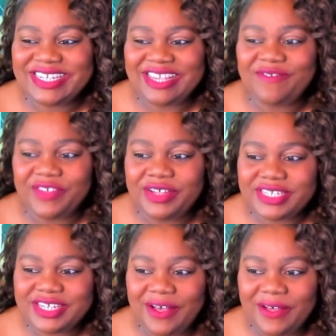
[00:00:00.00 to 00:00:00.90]

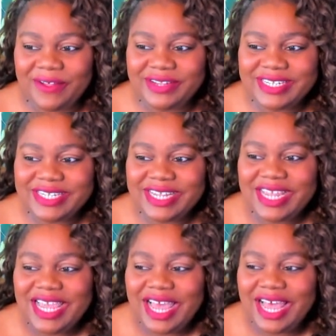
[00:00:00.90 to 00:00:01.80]
default called.
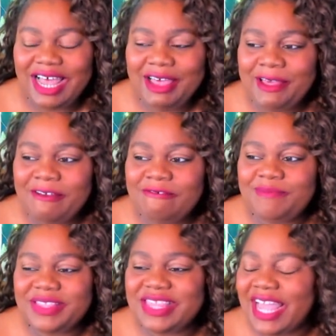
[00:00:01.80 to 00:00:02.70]

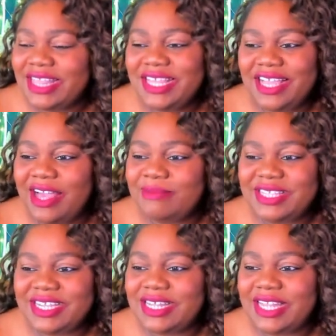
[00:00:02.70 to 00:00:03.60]
But that thing comes
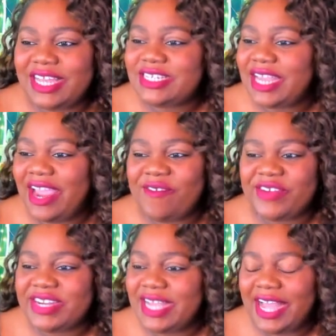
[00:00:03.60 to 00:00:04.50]
in clutch
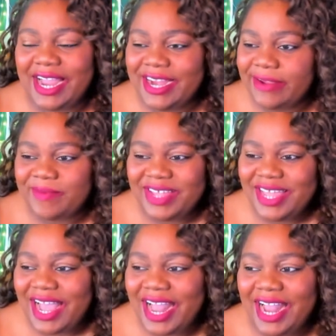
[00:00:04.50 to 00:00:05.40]
every time.
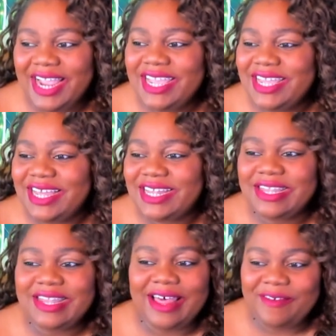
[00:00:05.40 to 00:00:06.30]
I
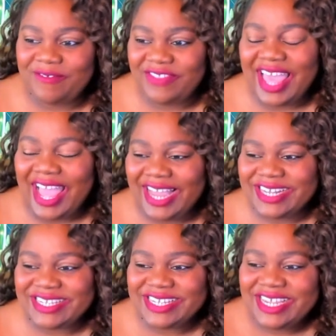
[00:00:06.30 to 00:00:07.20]
love
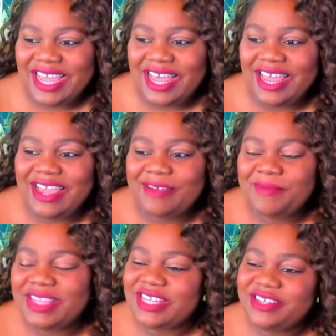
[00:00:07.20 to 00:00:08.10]
that.
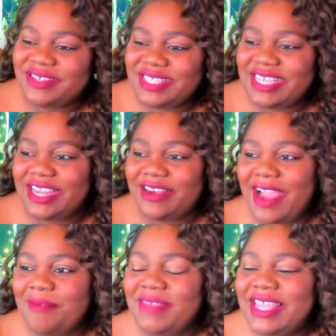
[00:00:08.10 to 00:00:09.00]
And then you'll see here,
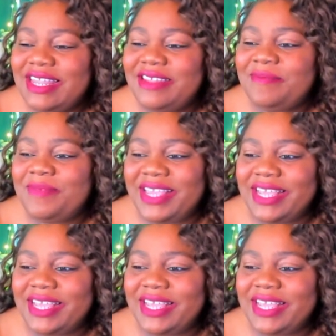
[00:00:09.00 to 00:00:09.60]
I'm making like